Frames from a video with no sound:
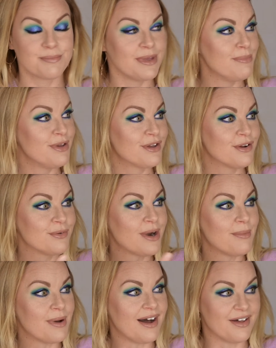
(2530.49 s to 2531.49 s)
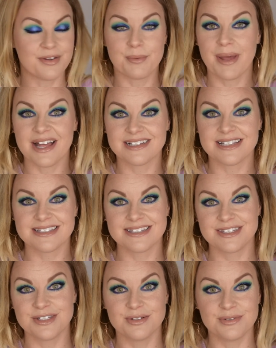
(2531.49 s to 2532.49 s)
maybe you can grab other palettes
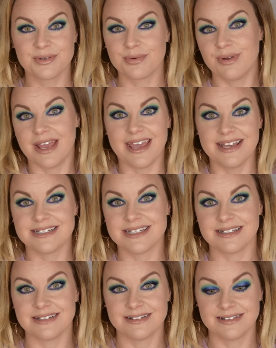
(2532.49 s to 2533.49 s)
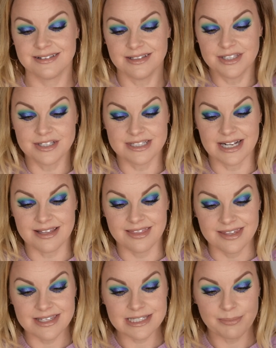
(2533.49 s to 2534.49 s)
to create looks like this.